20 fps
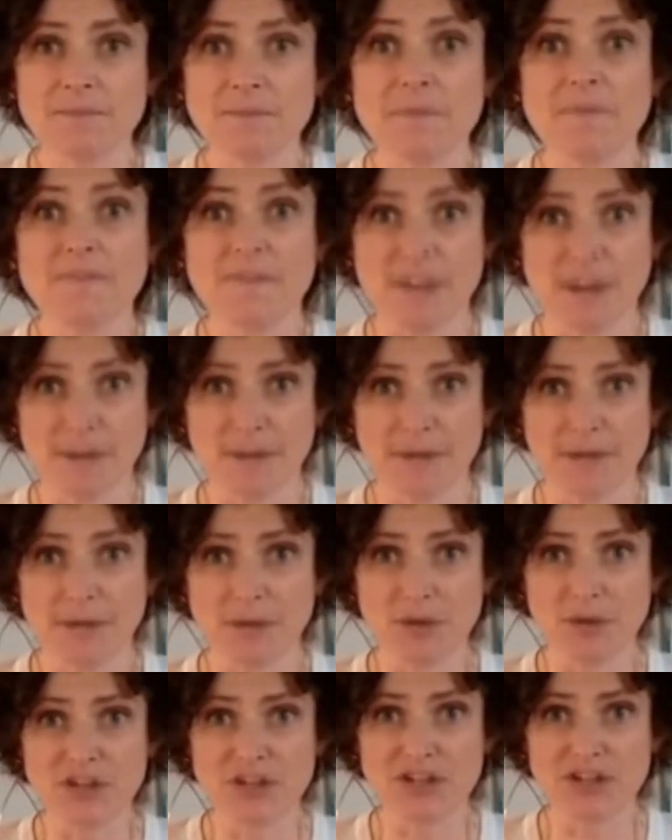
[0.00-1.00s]
family,
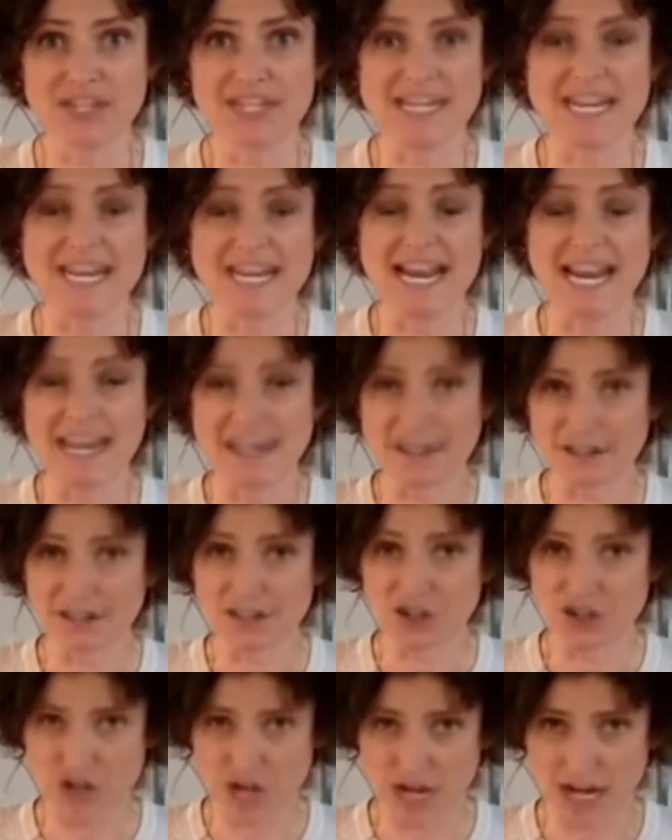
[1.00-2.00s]
which is the
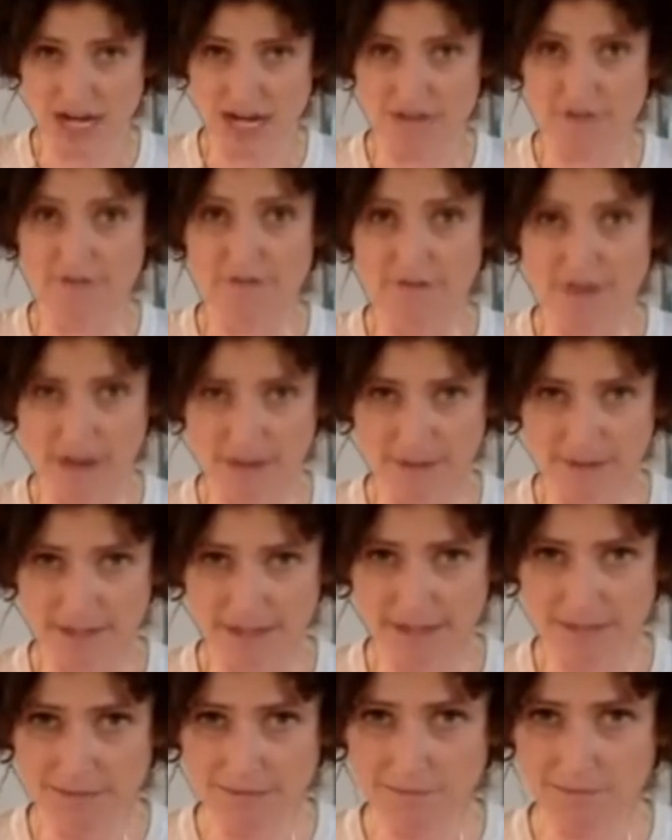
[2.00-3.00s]
nightshade
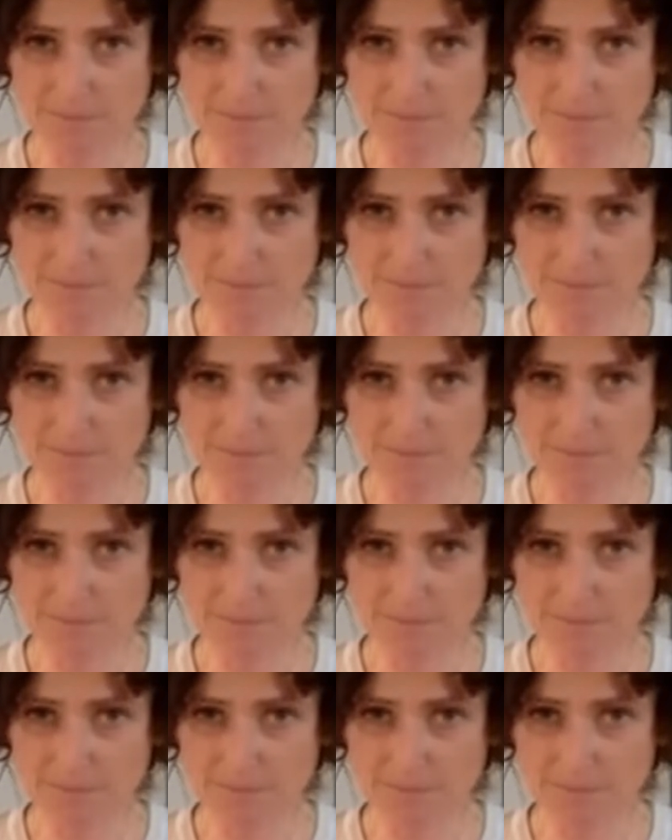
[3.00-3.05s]
family.